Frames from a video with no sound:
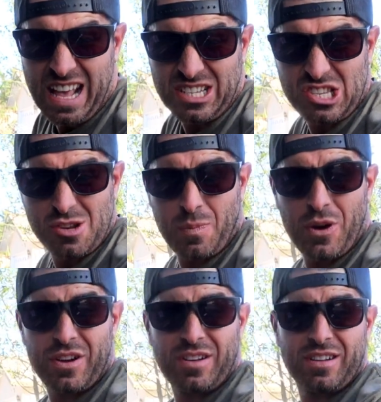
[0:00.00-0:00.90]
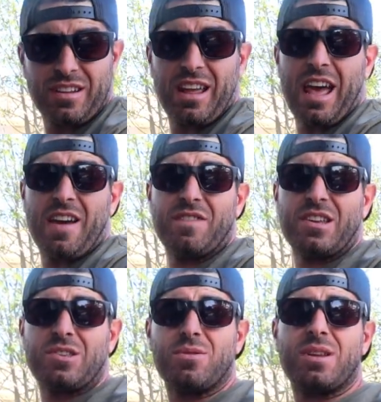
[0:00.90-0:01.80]
a super
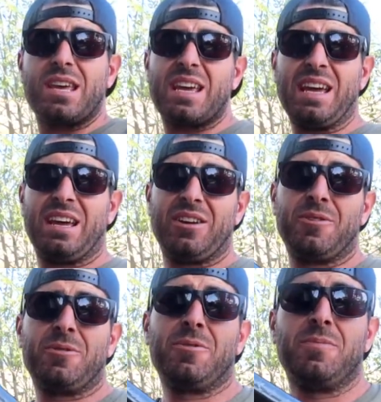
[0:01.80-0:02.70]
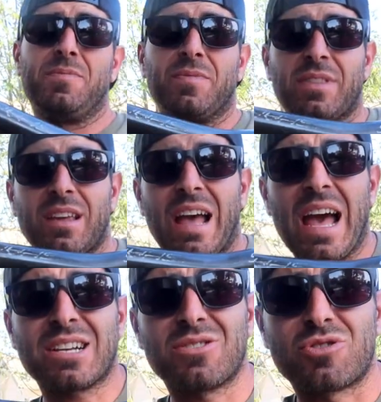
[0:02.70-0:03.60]
heavy duty
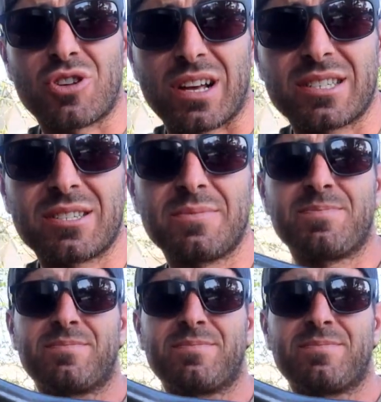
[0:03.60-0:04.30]
axle truss